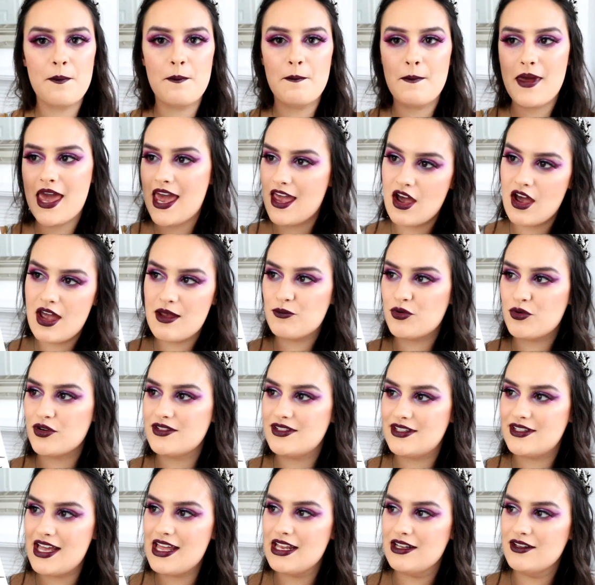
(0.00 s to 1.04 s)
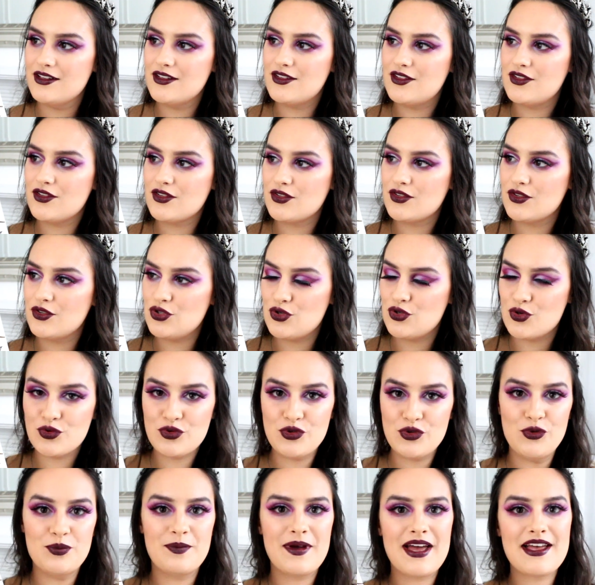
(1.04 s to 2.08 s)
may I present your
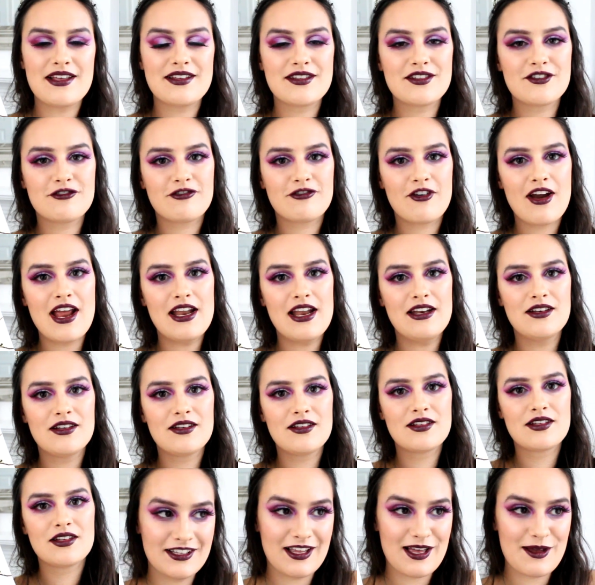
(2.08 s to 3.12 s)
new best friend.